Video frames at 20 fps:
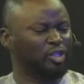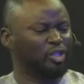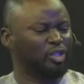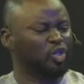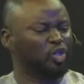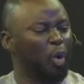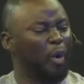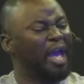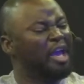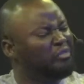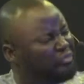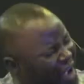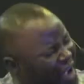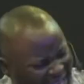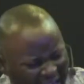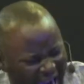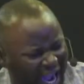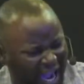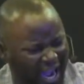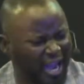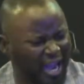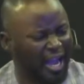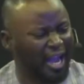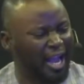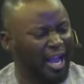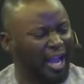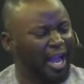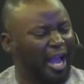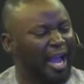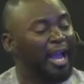father
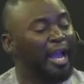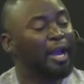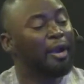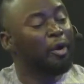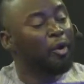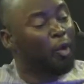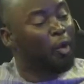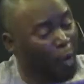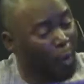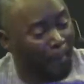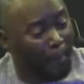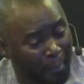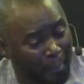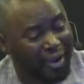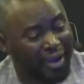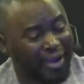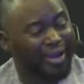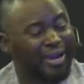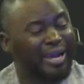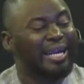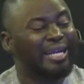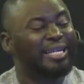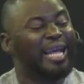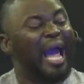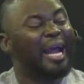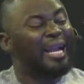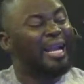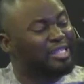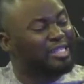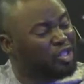in whom there
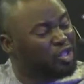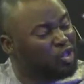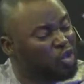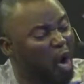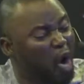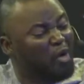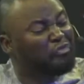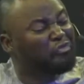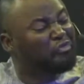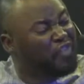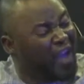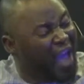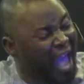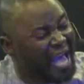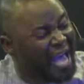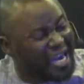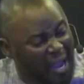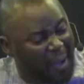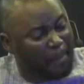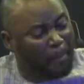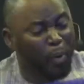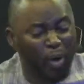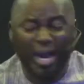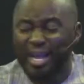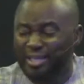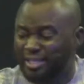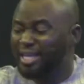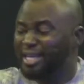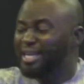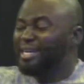is no variableness.
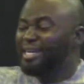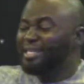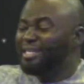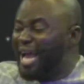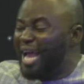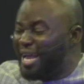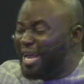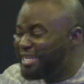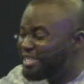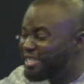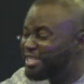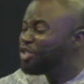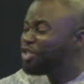There is no